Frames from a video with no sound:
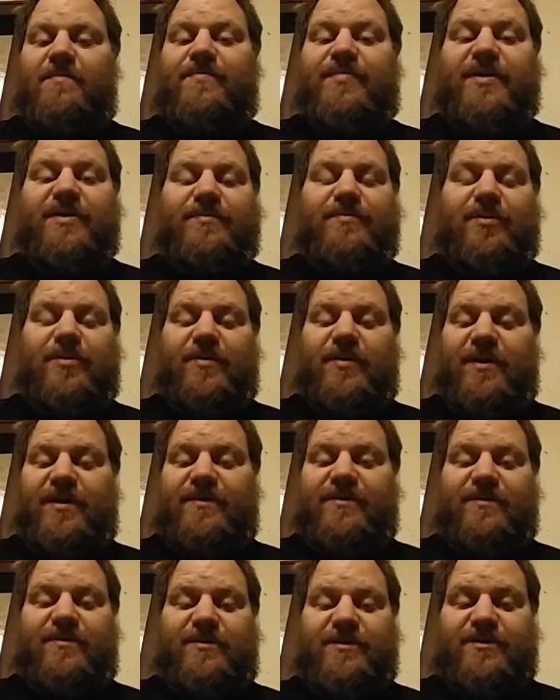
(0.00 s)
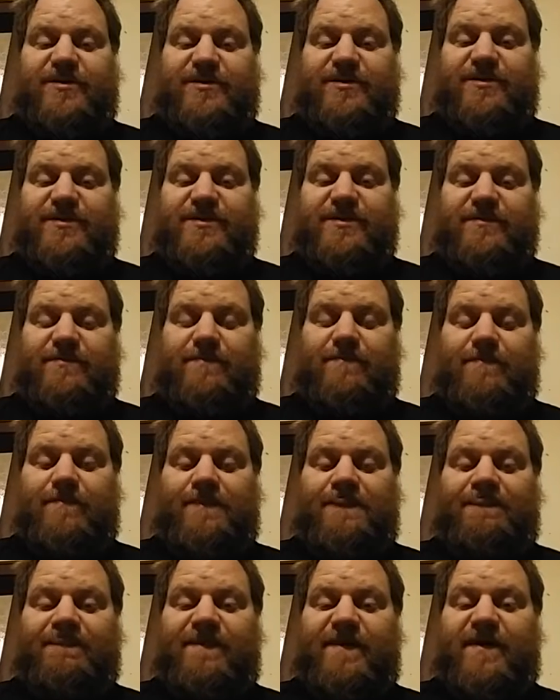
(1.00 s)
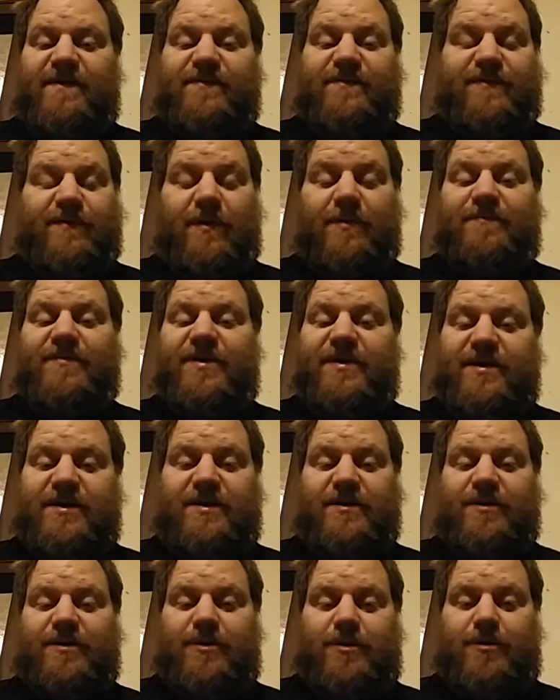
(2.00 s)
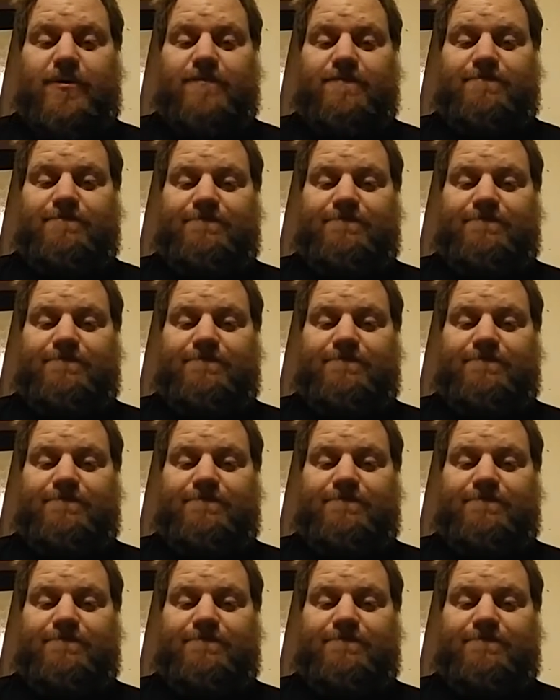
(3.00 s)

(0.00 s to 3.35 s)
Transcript: people that there is from the get-go.